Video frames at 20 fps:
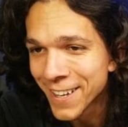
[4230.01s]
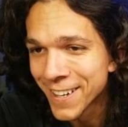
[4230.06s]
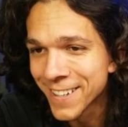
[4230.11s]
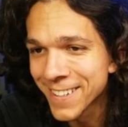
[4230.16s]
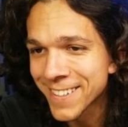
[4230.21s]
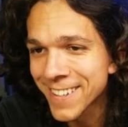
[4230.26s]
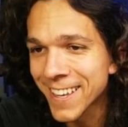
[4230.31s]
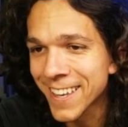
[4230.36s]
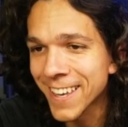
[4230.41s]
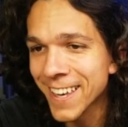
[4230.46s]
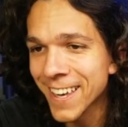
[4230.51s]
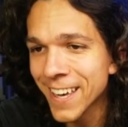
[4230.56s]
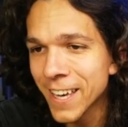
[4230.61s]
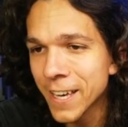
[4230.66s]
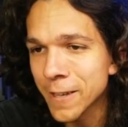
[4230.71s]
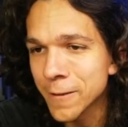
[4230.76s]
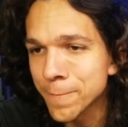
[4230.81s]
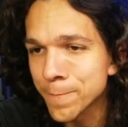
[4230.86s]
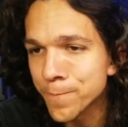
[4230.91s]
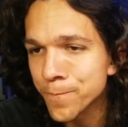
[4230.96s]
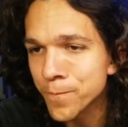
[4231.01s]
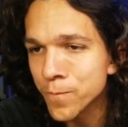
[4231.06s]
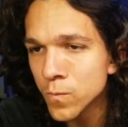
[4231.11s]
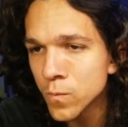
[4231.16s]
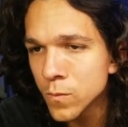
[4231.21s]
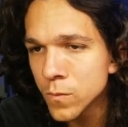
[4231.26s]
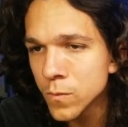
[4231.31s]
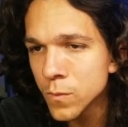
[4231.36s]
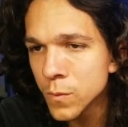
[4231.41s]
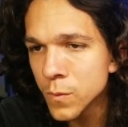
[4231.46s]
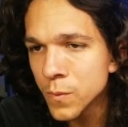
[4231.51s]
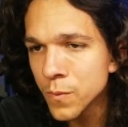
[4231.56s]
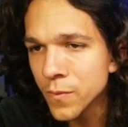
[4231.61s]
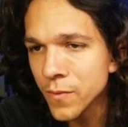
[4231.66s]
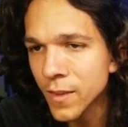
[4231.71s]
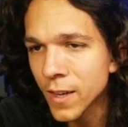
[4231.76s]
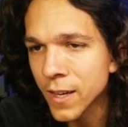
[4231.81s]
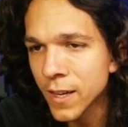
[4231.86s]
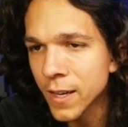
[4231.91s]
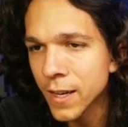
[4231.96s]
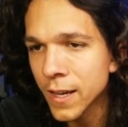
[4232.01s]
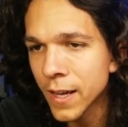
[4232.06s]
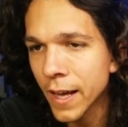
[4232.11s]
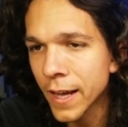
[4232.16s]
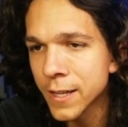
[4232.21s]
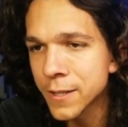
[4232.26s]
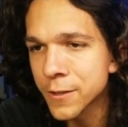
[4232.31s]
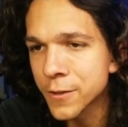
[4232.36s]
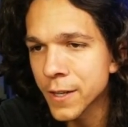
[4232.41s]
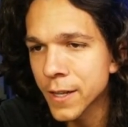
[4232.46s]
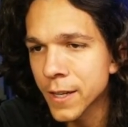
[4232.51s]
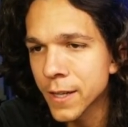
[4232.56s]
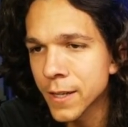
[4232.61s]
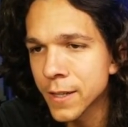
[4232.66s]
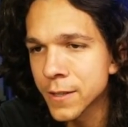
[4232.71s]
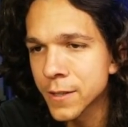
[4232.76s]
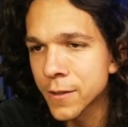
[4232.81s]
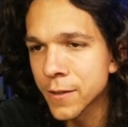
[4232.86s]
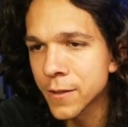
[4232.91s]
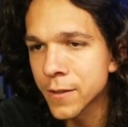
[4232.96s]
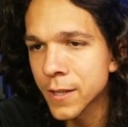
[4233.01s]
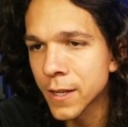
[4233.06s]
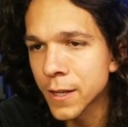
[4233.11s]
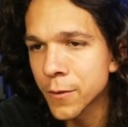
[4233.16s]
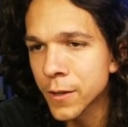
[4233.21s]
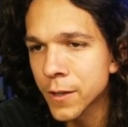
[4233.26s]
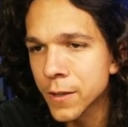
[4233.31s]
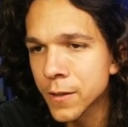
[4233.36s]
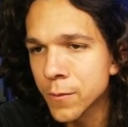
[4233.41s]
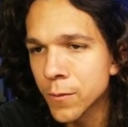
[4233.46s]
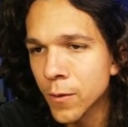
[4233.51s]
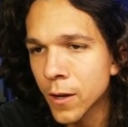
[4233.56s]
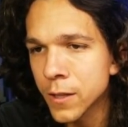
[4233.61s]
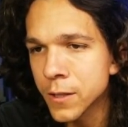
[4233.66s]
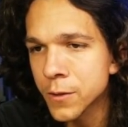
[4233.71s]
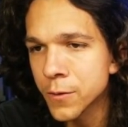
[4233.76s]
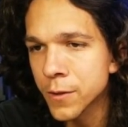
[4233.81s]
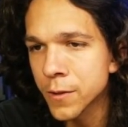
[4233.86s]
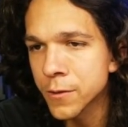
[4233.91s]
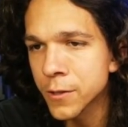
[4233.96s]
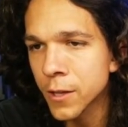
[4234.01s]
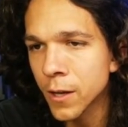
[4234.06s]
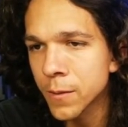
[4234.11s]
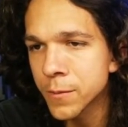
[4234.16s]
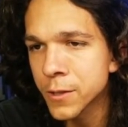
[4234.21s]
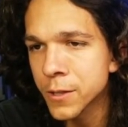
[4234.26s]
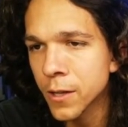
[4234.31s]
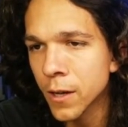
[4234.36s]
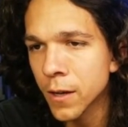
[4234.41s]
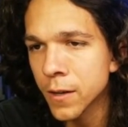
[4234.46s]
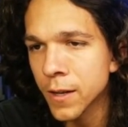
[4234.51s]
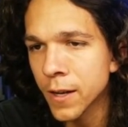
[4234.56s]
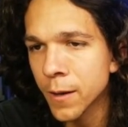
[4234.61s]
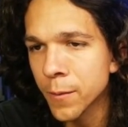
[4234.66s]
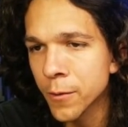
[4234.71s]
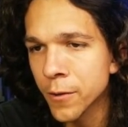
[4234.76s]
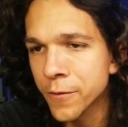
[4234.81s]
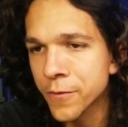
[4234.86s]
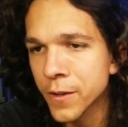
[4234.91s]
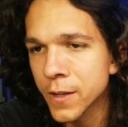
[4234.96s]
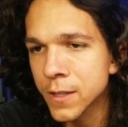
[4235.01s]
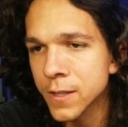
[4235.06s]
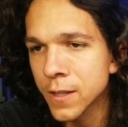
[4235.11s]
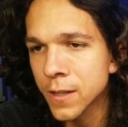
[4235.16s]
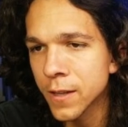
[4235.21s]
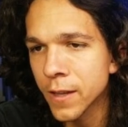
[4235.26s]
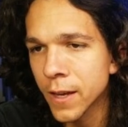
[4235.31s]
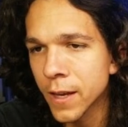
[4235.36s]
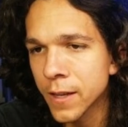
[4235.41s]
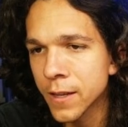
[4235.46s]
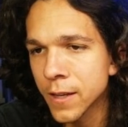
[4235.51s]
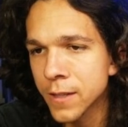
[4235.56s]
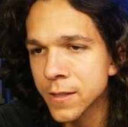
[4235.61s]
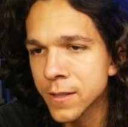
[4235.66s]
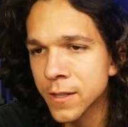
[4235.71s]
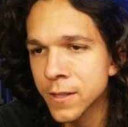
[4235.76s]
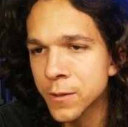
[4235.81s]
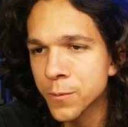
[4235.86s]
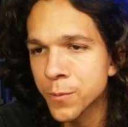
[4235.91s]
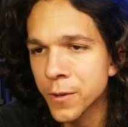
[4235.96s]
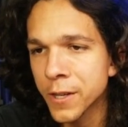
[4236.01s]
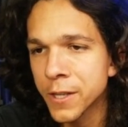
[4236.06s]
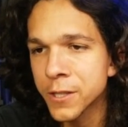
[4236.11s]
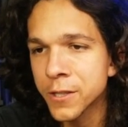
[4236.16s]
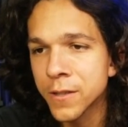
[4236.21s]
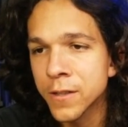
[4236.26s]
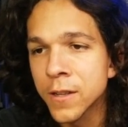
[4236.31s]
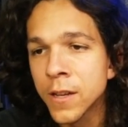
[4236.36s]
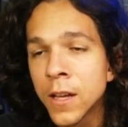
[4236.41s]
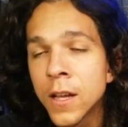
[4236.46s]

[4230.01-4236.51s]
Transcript: Okay. Uh, Andre, do you think we could watch Real Jobs shot and Amorphix in the end as an inspiration?